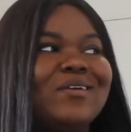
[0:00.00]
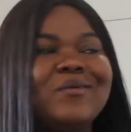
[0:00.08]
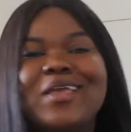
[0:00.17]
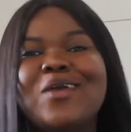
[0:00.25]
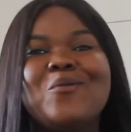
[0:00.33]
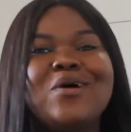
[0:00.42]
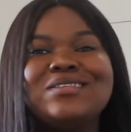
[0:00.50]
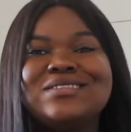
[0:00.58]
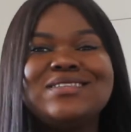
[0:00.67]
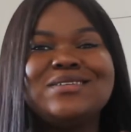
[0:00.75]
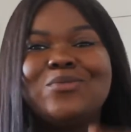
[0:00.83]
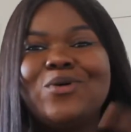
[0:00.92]
It walks to
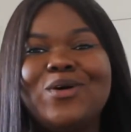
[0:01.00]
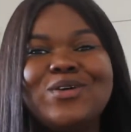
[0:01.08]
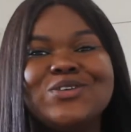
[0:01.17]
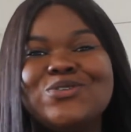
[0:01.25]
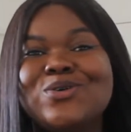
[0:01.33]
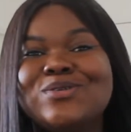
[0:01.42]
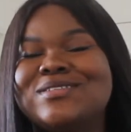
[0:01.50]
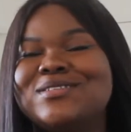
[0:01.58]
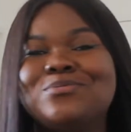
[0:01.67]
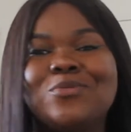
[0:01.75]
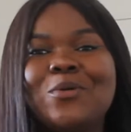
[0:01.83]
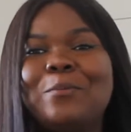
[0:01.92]
the mall, it shows to
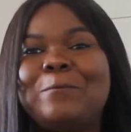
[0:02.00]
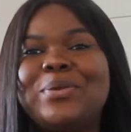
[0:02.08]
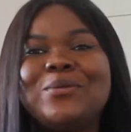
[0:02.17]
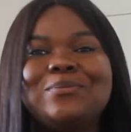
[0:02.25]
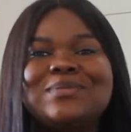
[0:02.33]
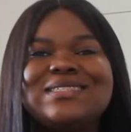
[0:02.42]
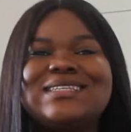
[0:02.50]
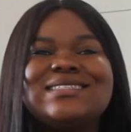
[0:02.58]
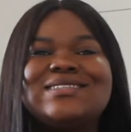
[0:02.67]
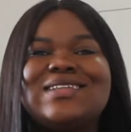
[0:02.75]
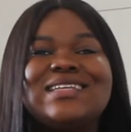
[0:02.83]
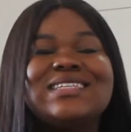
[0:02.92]
the mall,
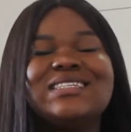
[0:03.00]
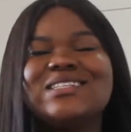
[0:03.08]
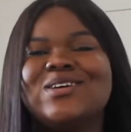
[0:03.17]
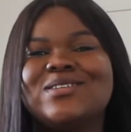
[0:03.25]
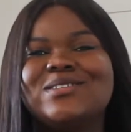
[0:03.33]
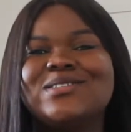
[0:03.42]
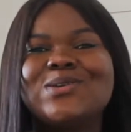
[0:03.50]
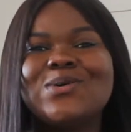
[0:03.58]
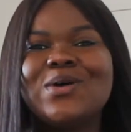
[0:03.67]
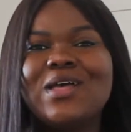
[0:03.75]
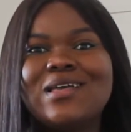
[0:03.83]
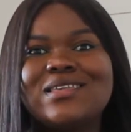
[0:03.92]
$60 has gone.
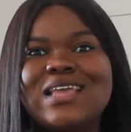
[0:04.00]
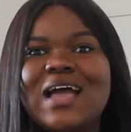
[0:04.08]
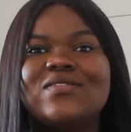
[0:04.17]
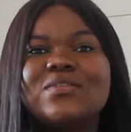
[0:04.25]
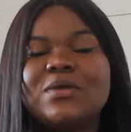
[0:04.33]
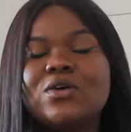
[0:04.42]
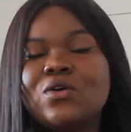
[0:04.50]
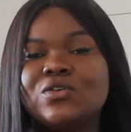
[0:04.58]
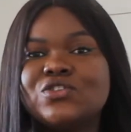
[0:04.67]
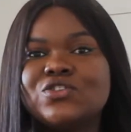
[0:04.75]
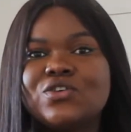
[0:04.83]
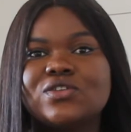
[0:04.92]
So you have to be
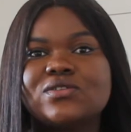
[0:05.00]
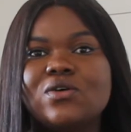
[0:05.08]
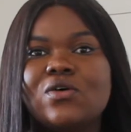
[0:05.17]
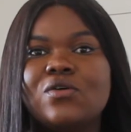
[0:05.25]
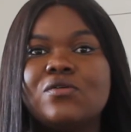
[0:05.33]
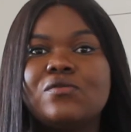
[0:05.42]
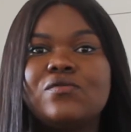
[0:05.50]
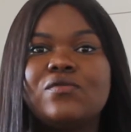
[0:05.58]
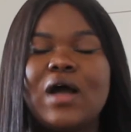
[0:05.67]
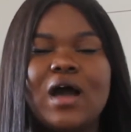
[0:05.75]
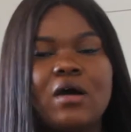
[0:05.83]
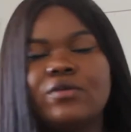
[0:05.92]
conscious of
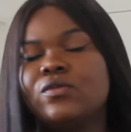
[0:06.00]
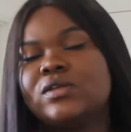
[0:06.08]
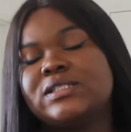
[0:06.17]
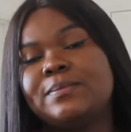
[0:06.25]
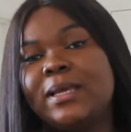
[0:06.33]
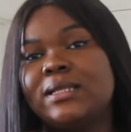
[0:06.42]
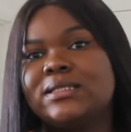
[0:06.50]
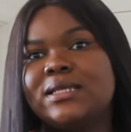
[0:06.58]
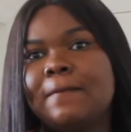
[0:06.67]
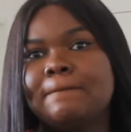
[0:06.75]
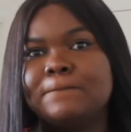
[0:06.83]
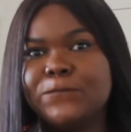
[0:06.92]
how you're
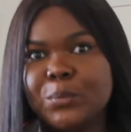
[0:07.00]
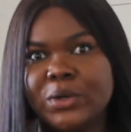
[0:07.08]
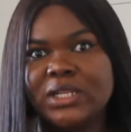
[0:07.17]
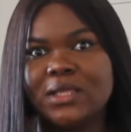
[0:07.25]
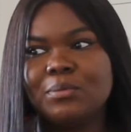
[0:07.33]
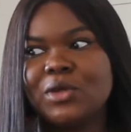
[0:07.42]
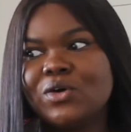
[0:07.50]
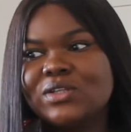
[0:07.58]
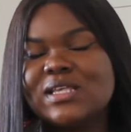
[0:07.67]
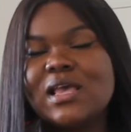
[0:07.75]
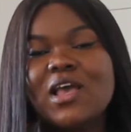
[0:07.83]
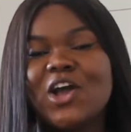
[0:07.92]
spending money, because
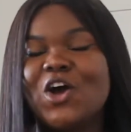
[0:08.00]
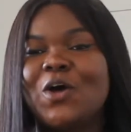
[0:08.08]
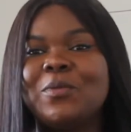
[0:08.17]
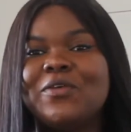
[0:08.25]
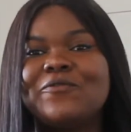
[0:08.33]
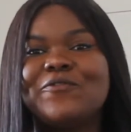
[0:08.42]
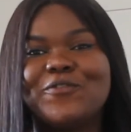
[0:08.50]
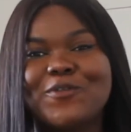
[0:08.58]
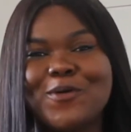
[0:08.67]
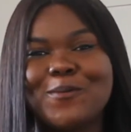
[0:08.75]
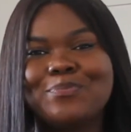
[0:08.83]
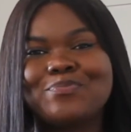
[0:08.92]
coming
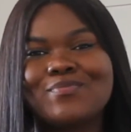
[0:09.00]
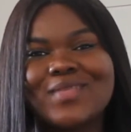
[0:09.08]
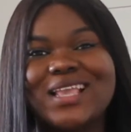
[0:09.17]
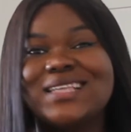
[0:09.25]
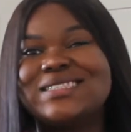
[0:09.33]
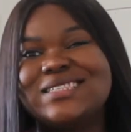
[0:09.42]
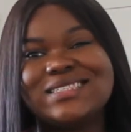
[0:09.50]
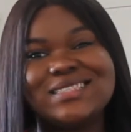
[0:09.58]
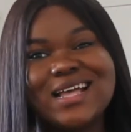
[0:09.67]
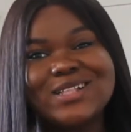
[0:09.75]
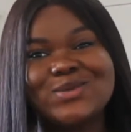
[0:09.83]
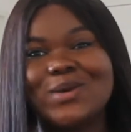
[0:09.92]
from a
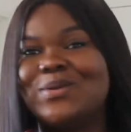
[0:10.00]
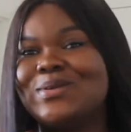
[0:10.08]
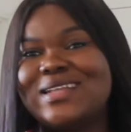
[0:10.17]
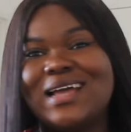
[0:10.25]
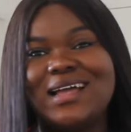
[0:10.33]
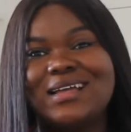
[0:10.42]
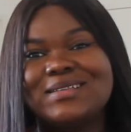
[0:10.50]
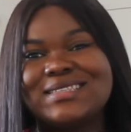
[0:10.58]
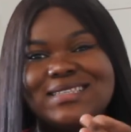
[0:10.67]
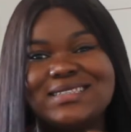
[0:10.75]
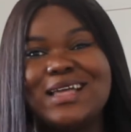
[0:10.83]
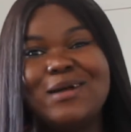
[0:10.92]
sister to another
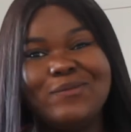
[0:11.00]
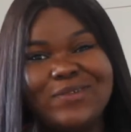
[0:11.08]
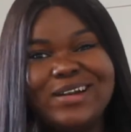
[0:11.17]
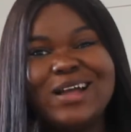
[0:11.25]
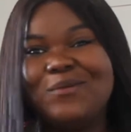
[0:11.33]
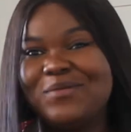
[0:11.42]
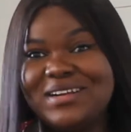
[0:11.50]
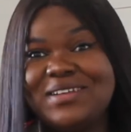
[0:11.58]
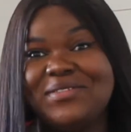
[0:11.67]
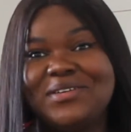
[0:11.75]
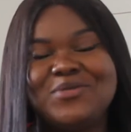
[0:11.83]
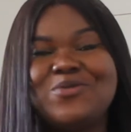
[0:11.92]
sister, brother,
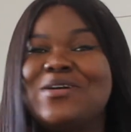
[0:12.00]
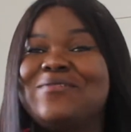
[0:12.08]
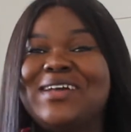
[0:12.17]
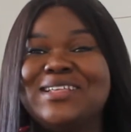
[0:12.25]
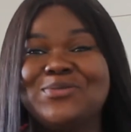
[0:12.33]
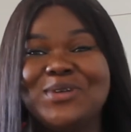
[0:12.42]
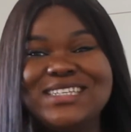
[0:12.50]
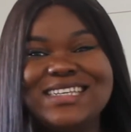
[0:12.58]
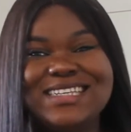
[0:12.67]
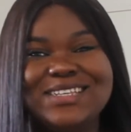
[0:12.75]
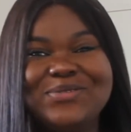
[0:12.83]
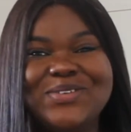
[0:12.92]
whoever is
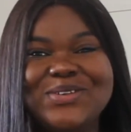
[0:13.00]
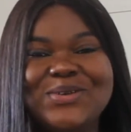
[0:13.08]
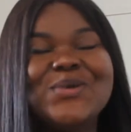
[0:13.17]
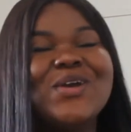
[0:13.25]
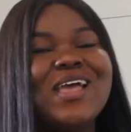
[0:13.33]
watching the video,